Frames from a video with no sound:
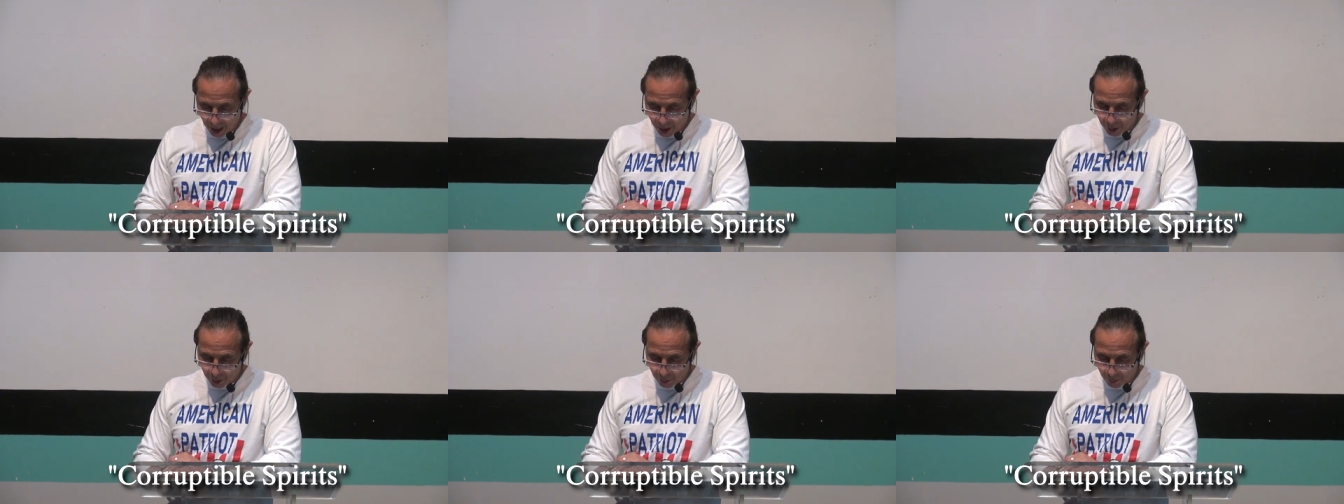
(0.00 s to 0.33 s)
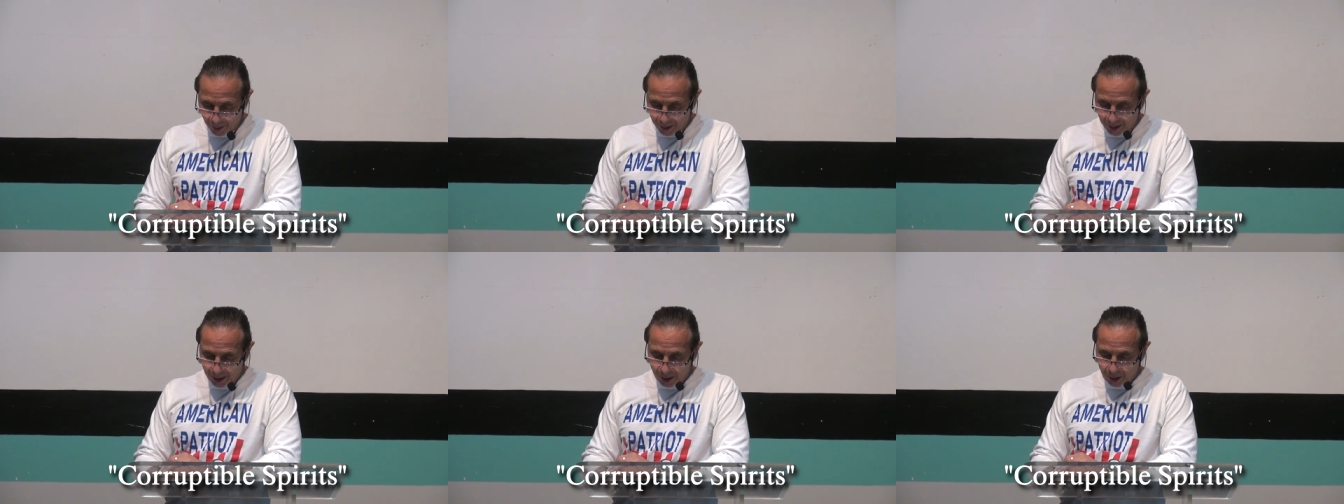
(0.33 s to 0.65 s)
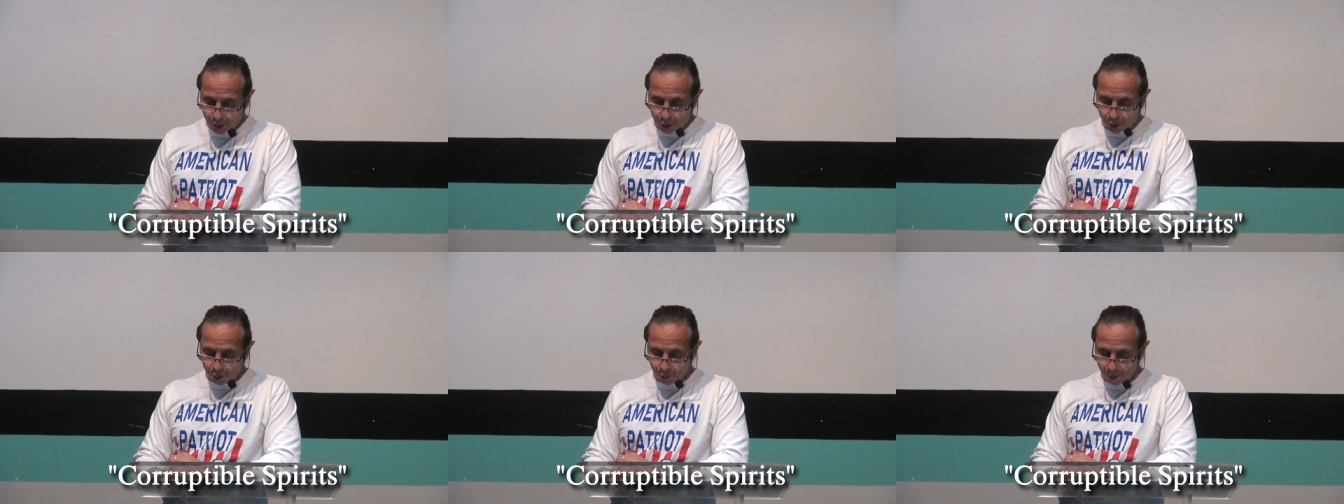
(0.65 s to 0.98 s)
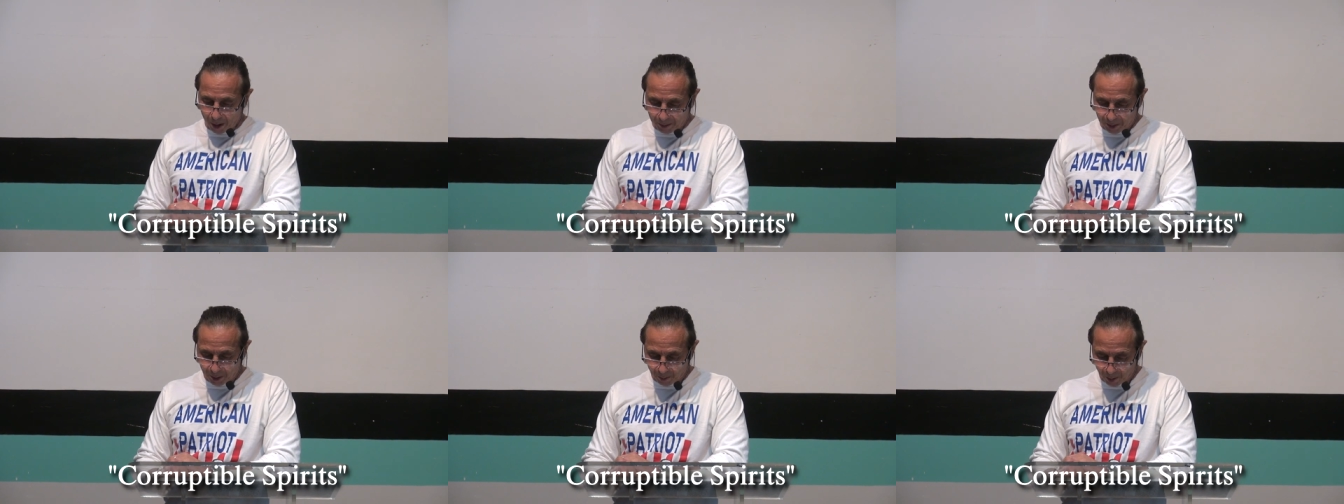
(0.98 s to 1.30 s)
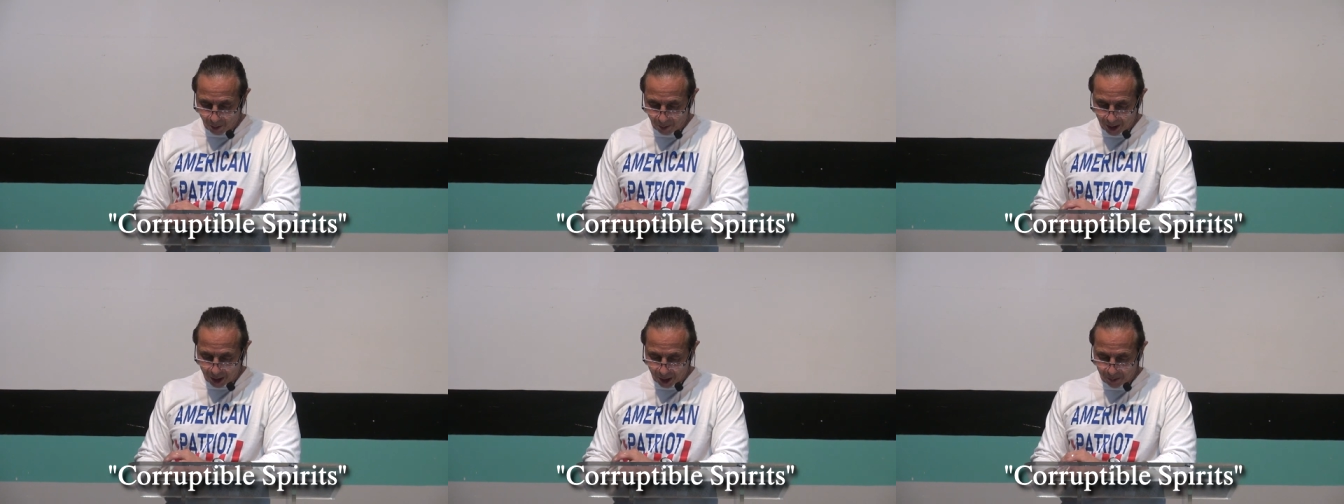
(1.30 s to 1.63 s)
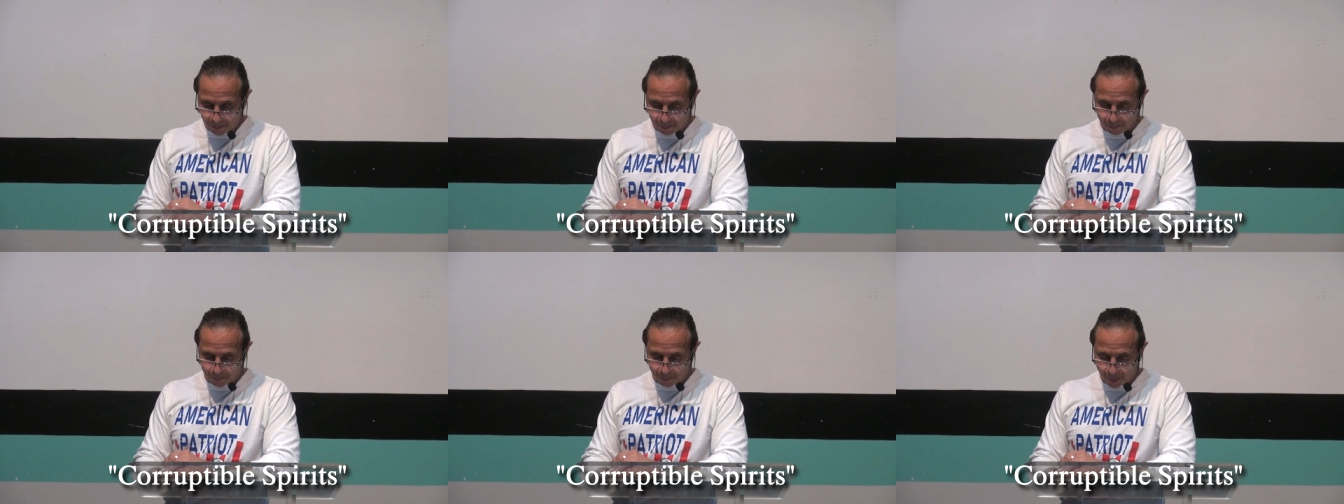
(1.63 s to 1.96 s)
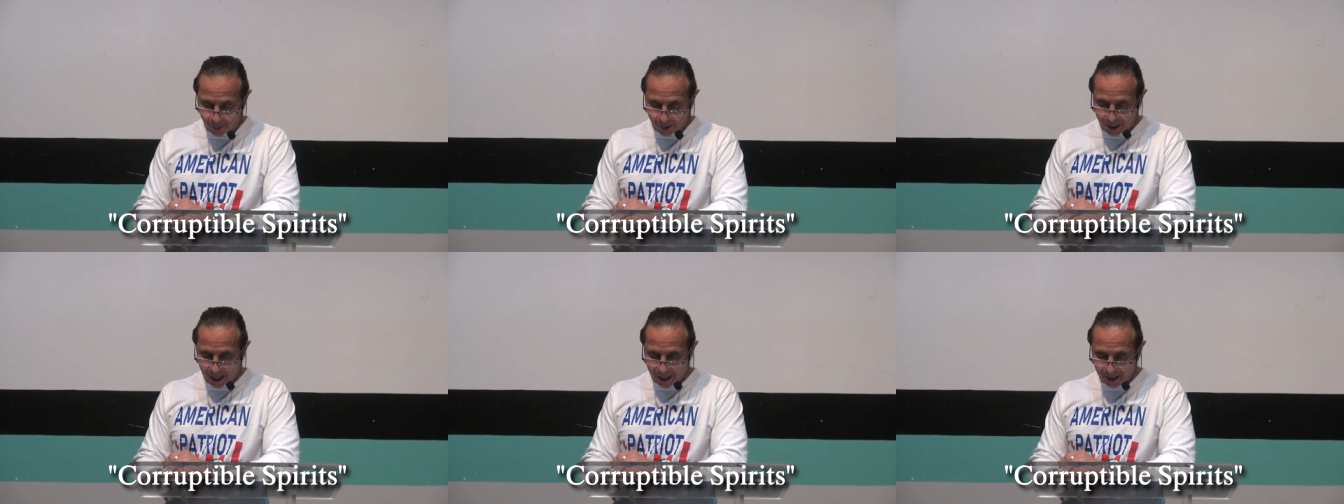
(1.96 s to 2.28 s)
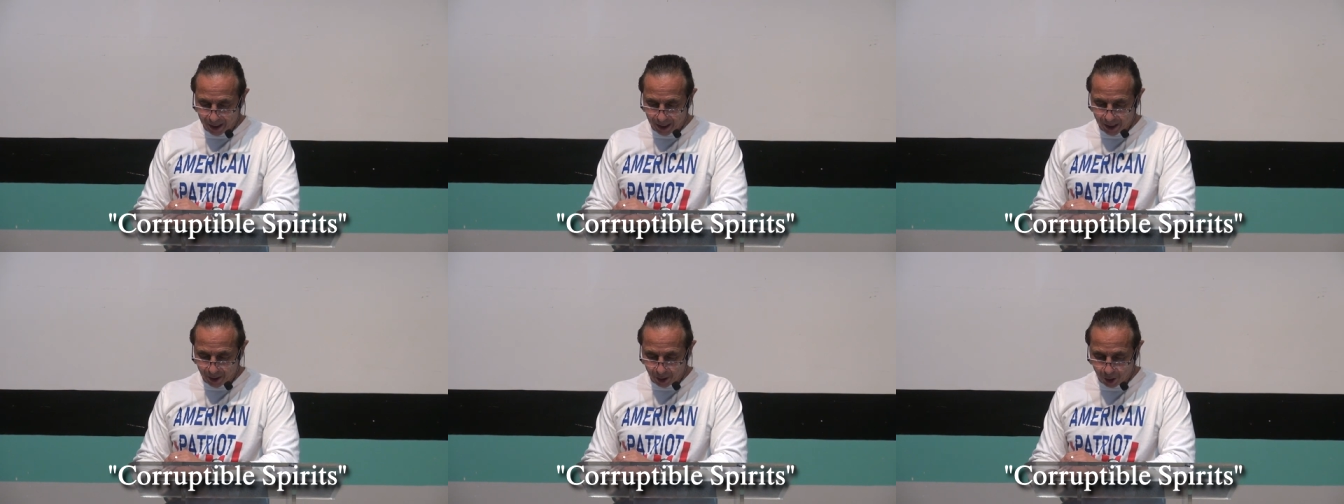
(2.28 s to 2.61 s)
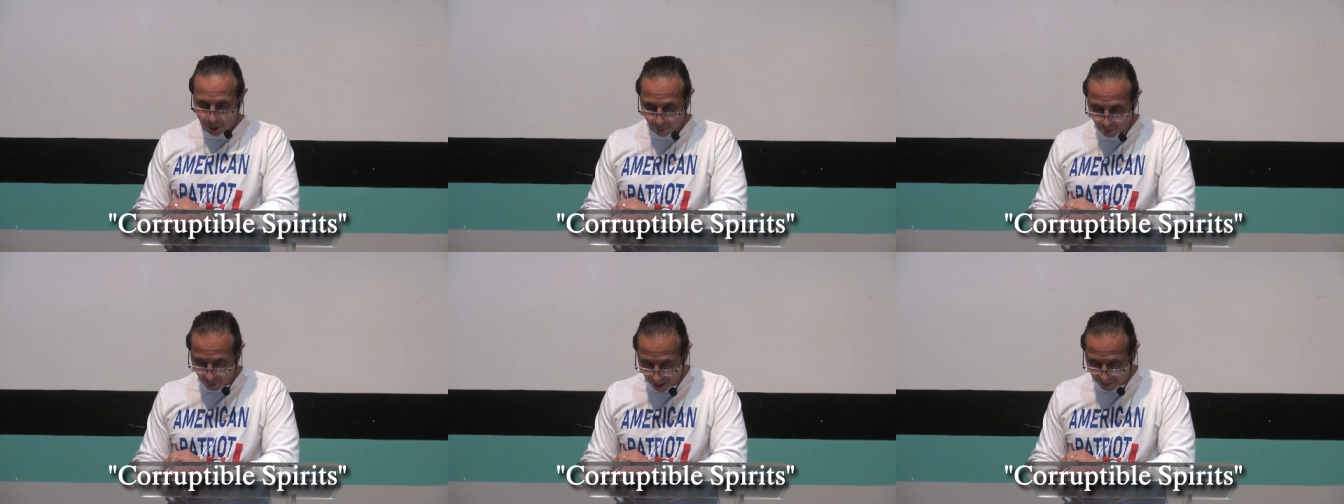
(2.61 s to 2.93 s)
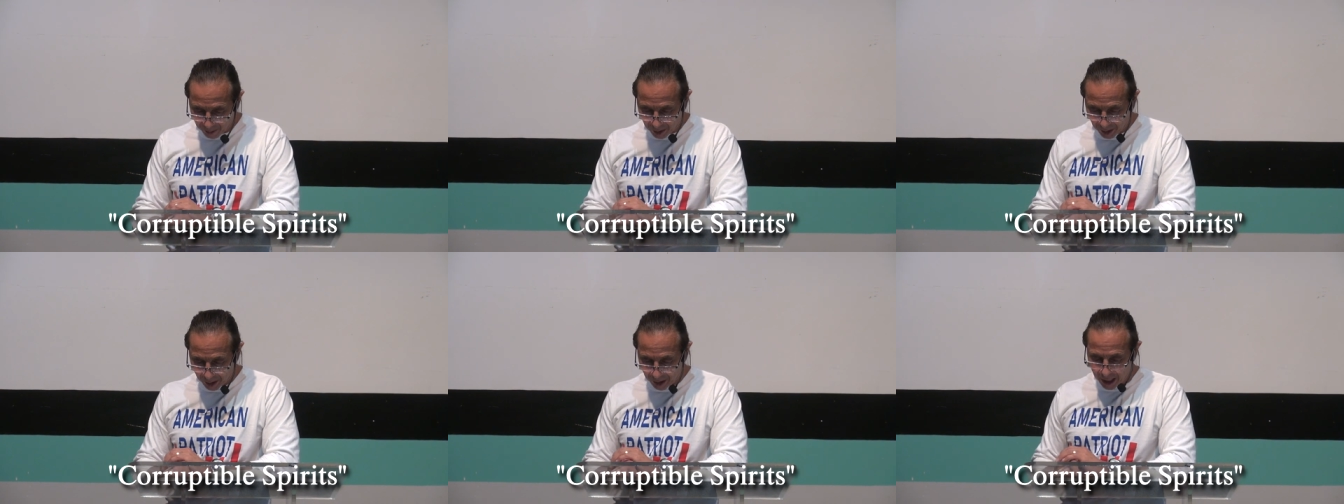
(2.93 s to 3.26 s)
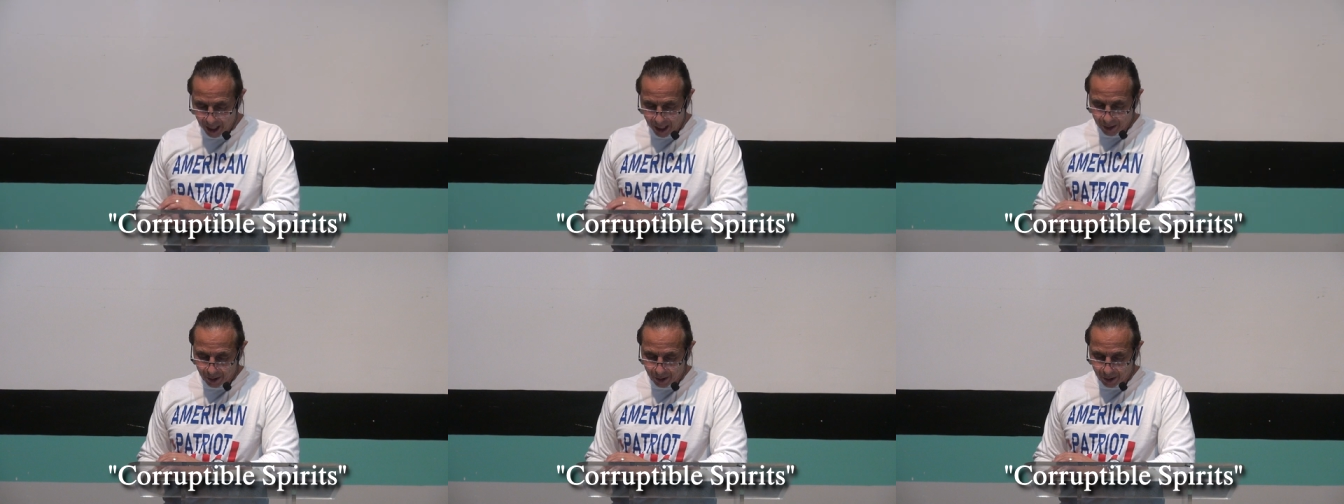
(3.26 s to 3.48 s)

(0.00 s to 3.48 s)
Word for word: So when this corruptible has put on incorruption,